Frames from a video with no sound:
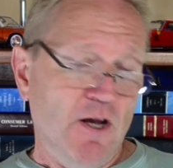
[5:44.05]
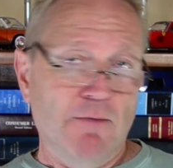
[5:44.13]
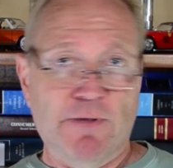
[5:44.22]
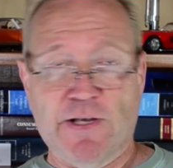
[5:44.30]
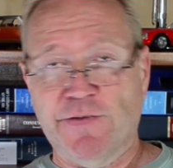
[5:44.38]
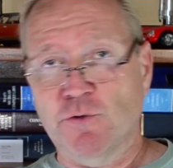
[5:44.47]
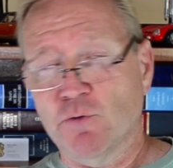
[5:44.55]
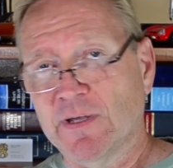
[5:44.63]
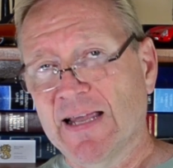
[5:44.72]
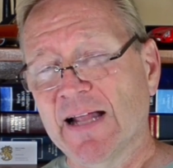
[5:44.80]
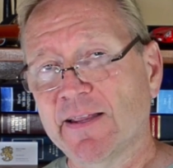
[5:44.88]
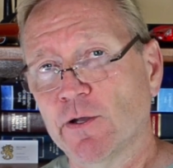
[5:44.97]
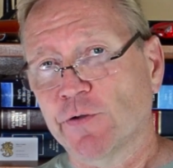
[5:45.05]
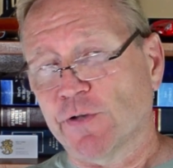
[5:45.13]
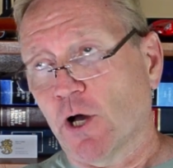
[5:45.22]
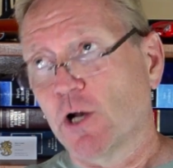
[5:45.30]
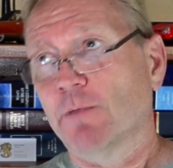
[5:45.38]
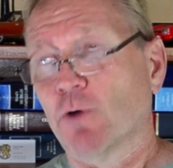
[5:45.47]
because you can get those
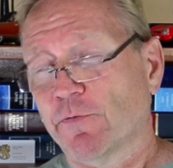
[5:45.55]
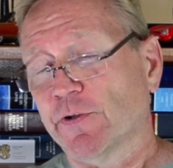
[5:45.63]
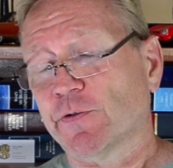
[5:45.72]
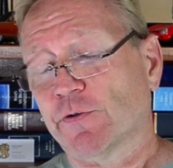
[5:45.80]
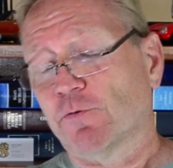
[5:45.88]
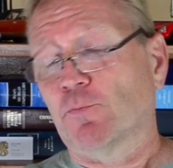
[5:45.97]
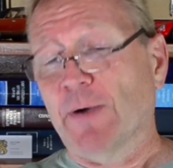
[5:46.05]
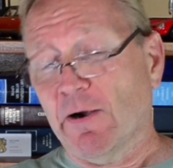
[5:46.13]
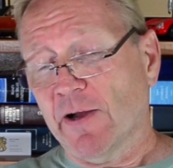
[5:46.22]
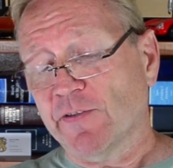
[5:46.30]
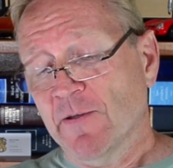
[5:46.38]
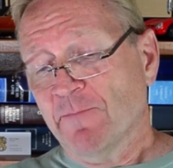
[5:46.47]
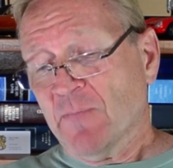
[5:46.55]
under the Motor Vehicle Service Repair Act